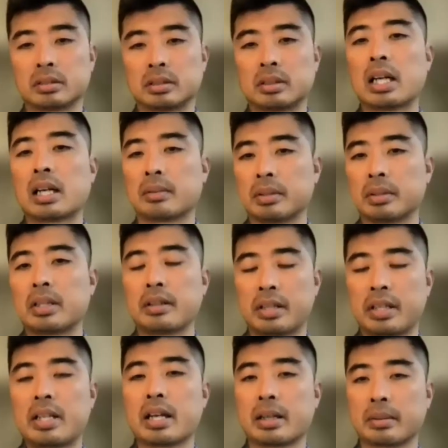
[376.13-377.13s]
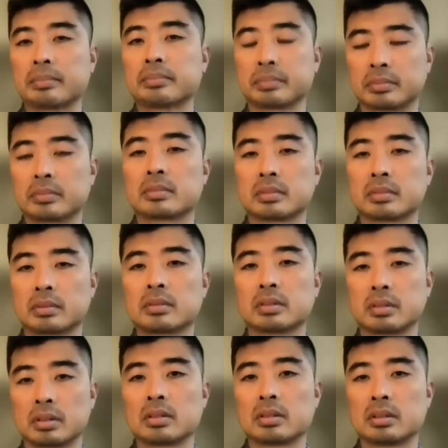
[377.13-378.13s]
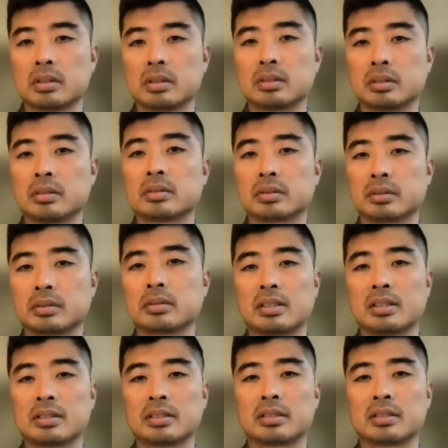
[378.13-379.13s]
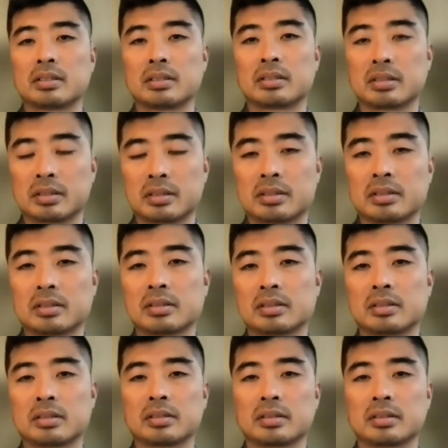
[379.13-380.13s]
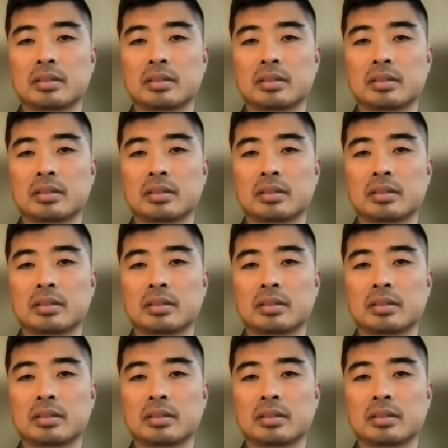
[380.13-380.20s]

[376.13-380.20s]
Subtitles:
Thinking through it and making sure that you're using the right tools, whether it's design thinking,